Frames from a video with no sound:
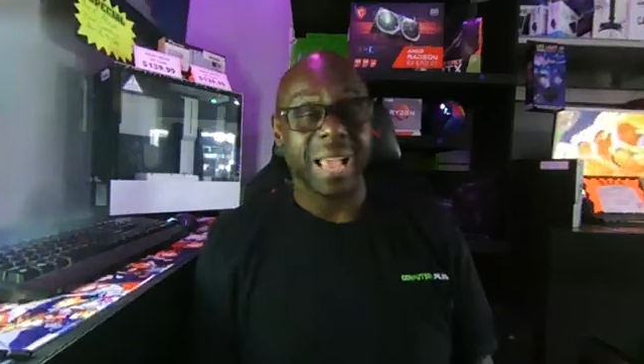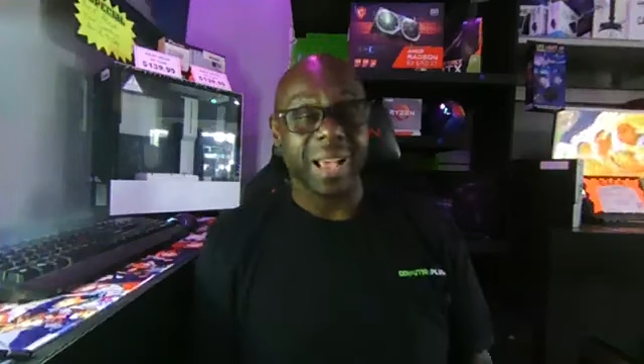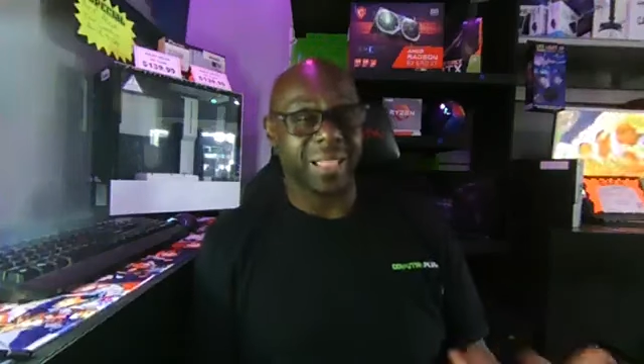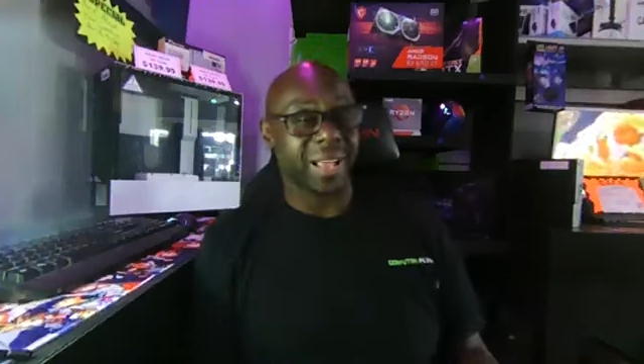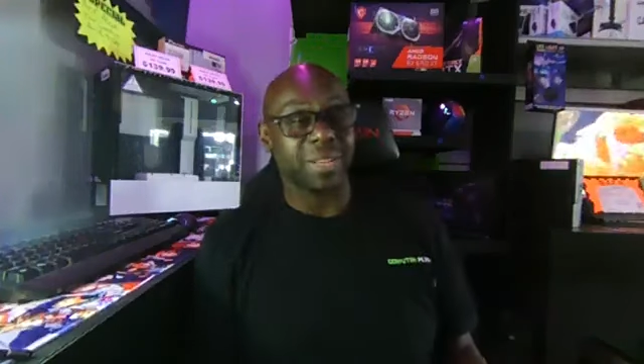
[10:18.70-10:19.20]
a
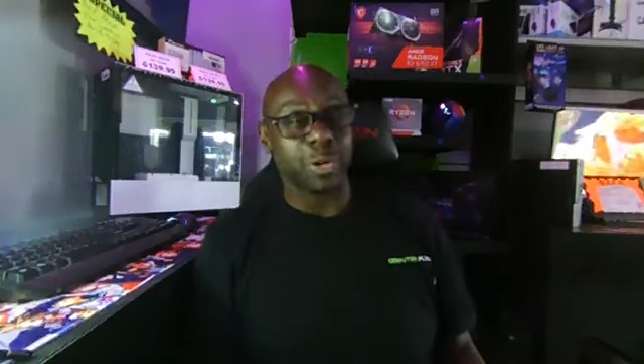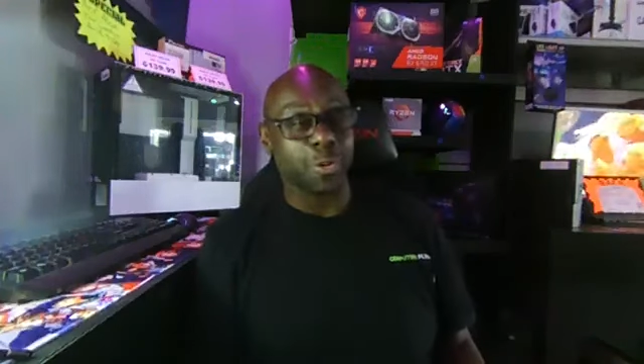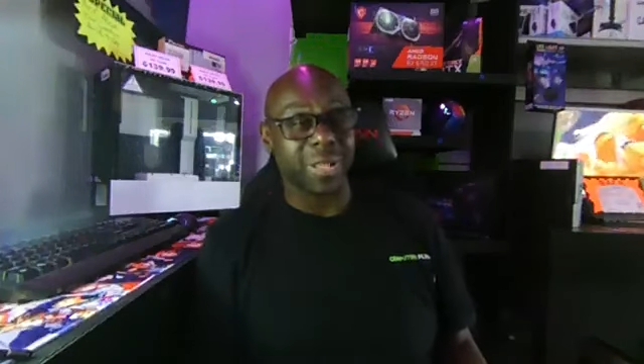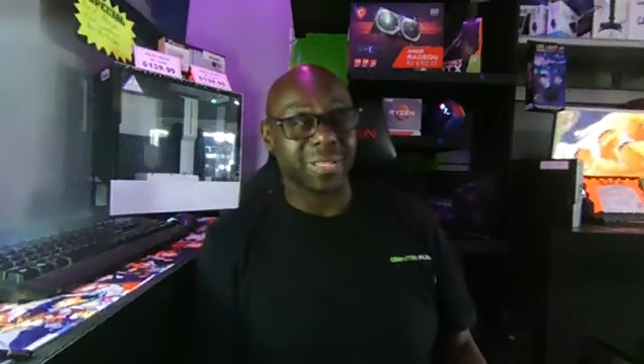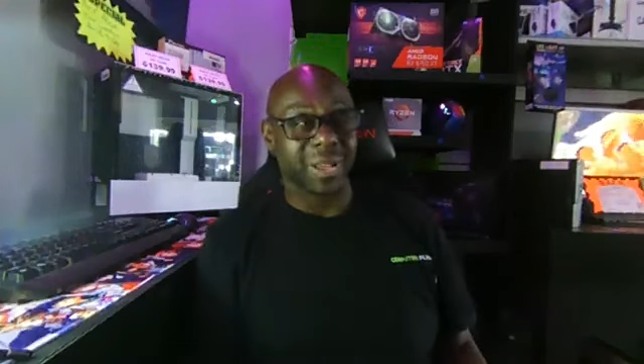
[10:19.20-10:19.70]
lot of new
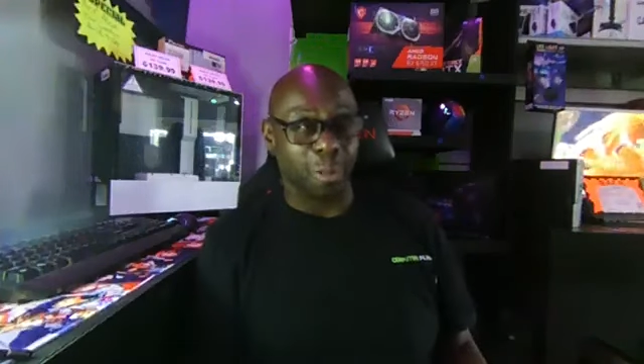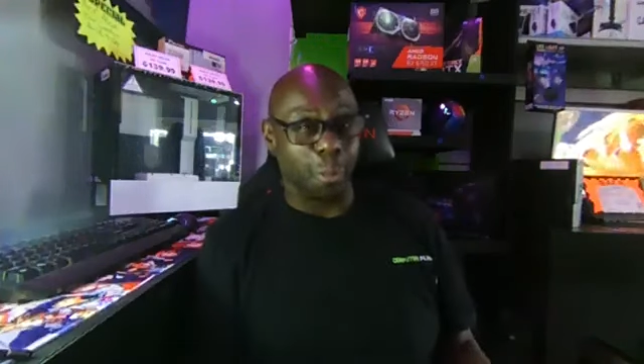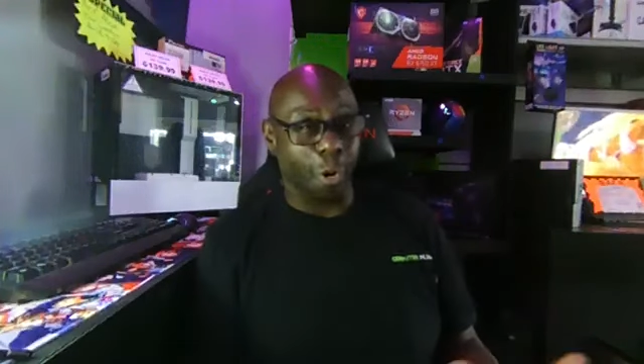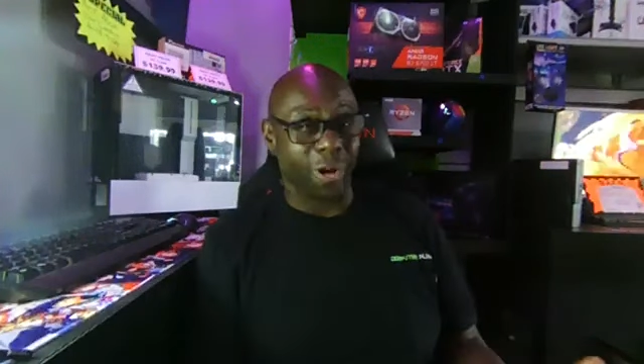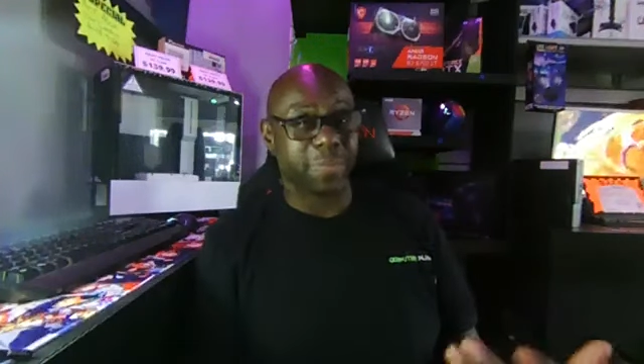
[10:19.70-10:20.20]
ones are
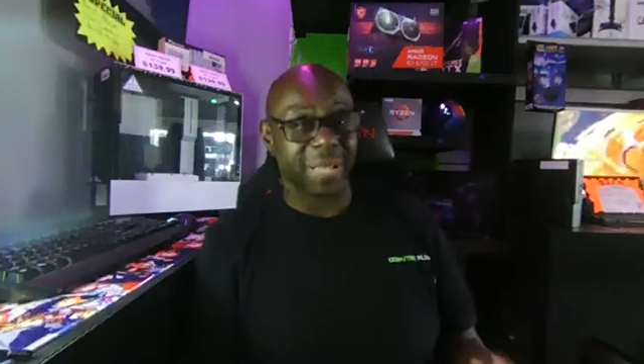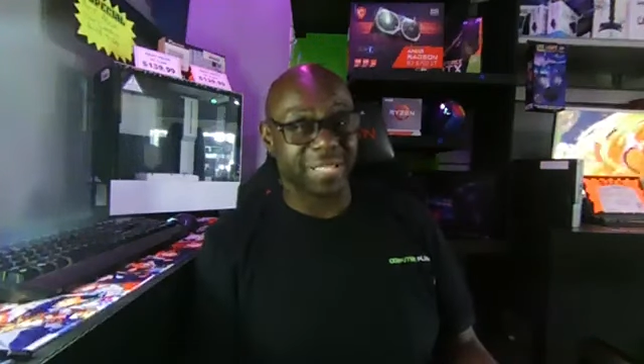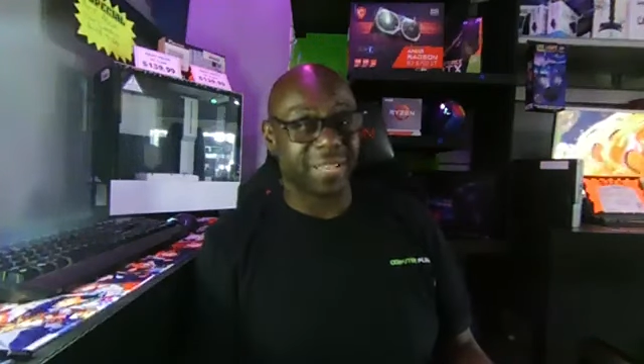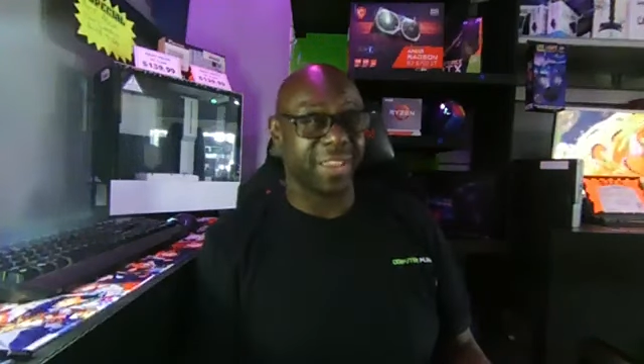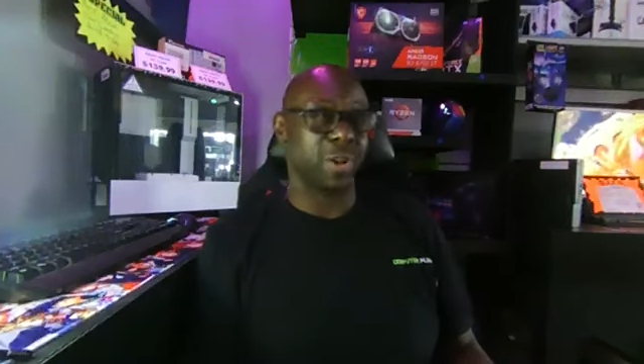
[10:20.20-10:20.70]
more
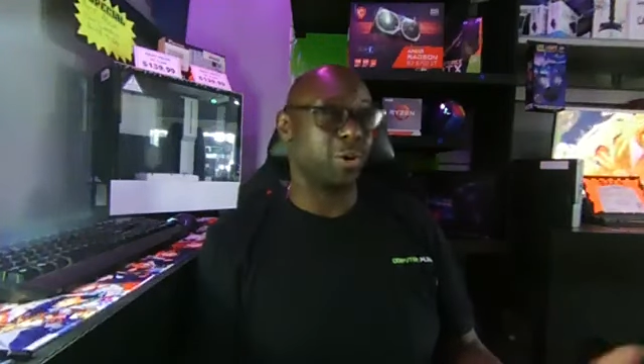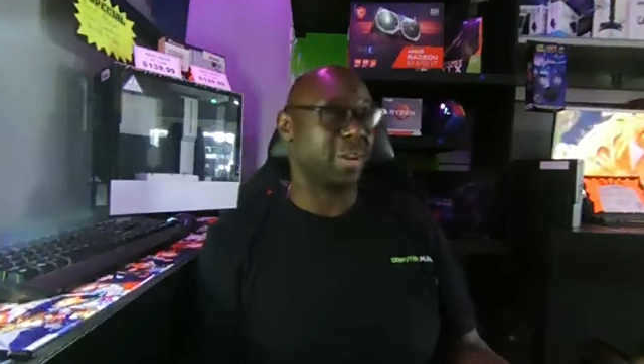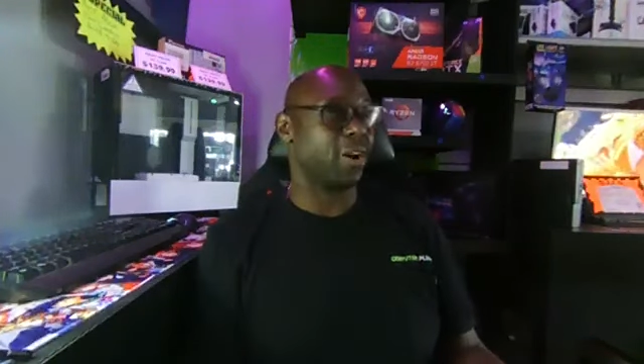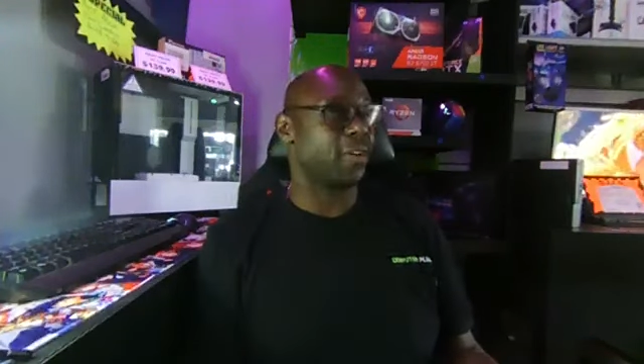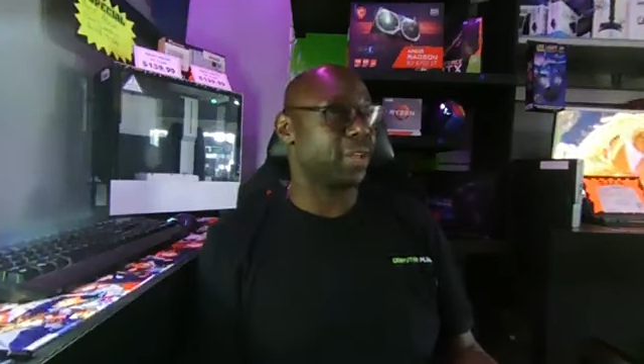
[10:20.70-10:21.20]
expensive and you don't
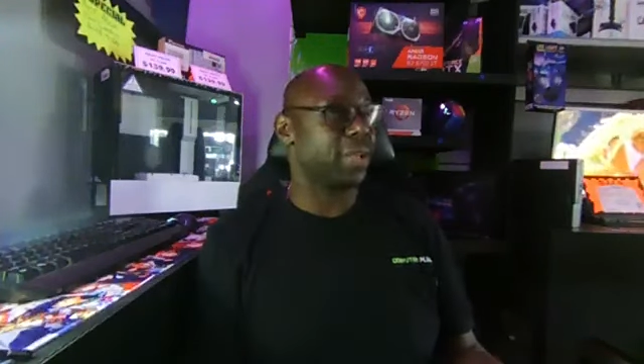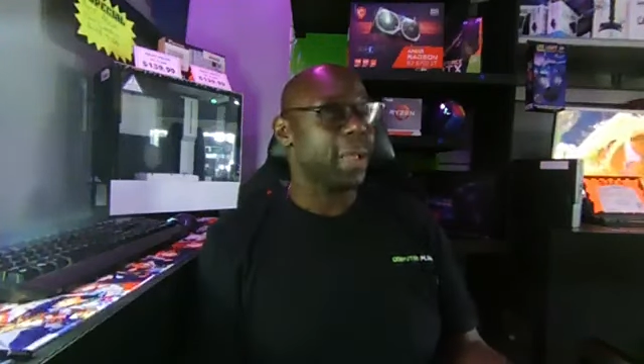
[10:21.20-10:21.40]
get all the